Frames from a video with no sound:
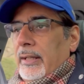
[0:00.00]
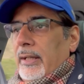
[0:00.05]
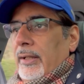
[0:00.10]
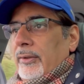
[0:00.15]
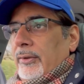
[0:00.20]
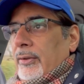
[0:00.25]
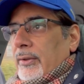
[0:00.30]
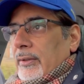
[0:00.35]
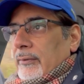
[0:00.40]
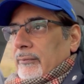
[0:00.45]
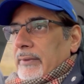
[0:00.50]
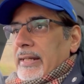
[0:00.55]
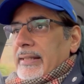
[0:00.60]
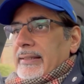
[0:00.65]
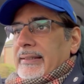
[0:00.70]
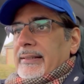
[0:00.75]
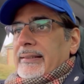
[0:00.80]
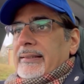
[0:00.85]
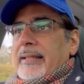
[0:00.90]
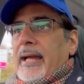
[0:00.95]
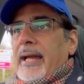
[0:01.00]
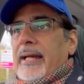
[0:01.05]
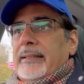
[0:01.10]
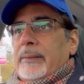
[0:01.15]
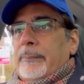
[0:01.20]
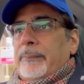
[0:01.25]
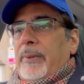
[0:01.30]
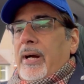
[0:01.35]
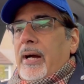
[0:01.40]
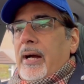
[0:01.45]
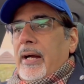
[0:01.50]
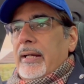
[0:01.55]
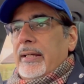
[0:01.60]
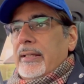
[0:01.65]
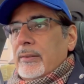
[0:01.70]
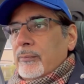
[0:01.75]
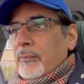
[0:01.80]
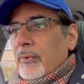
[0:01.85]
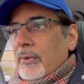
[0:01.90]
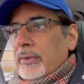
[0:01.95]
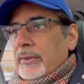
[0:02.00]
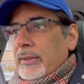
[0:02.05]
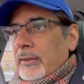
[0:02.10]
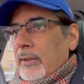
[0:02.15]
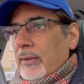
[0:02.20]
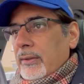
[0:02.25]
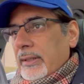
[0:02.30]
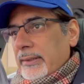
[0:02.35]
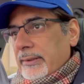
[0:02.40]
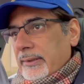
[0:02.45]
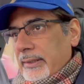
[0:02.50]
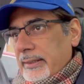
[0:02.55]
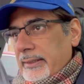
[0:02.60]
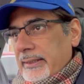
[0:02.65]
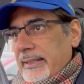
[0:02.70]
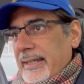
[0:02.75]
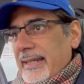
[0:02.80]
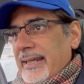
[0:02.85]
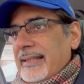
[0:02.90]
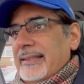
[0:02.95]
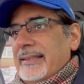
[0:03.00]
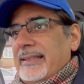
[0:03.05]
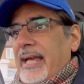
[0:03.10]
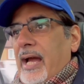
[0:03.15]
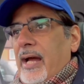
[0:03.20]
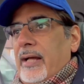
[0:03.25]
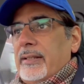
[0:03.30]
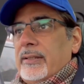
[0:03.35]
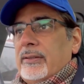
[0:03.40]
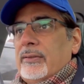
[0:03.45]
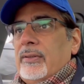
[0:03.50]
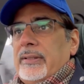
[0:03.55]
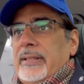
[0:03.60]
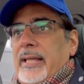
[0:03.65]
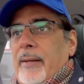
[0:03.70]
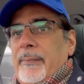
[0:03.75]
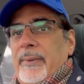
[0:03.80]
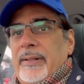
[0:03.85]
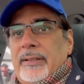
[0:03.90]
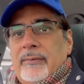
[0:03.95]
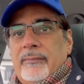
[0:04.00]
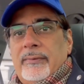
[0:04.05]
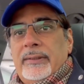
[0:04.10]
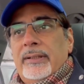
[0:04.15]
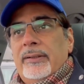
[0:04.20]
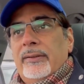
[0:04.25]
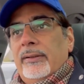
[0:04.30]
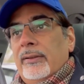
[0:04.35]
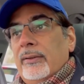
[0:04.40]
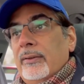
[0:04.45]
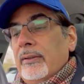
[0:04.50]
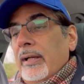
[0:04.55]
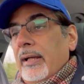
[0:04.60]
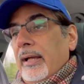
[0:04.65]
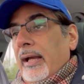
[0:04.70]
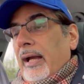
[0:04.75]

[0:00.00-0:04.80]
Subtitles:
So the range anxiety part is more on a longer journey. In town, it's not that much of an issue.